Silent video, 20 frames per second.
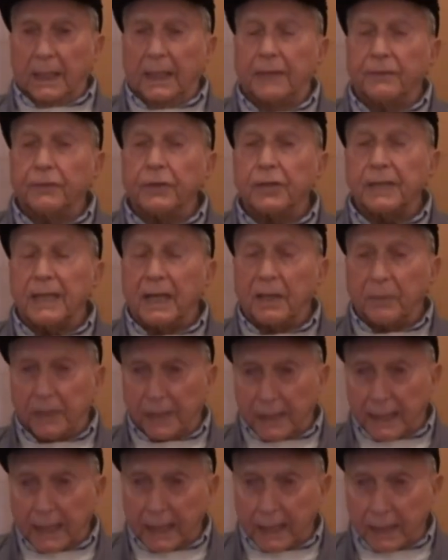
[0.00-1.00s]
The first time we was
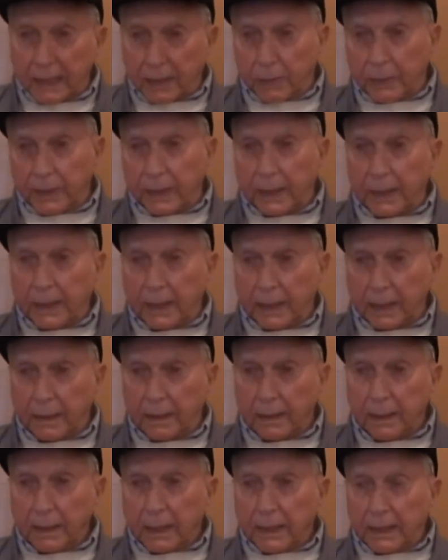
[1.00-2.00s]
down there, we
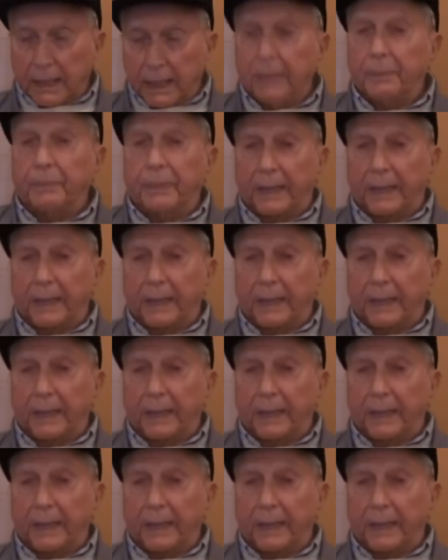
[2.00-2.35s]
did